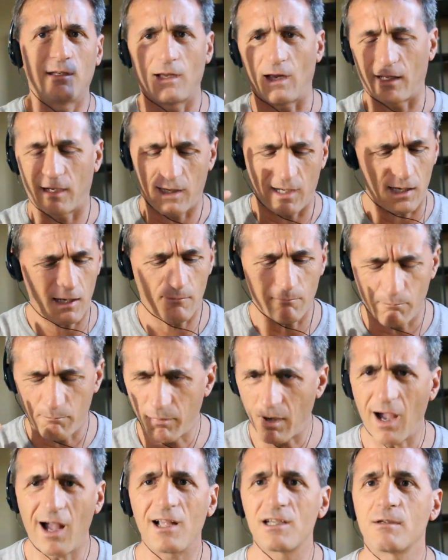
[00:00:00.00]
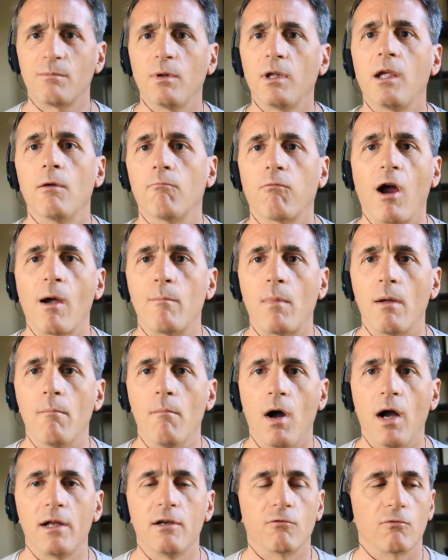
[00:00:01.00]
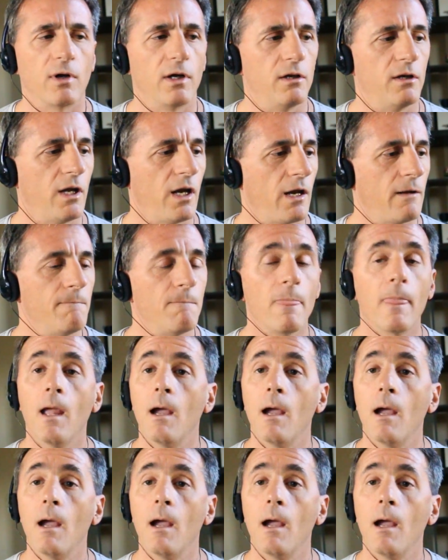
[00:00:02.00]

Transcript: I can't possibly wrap my mind around that.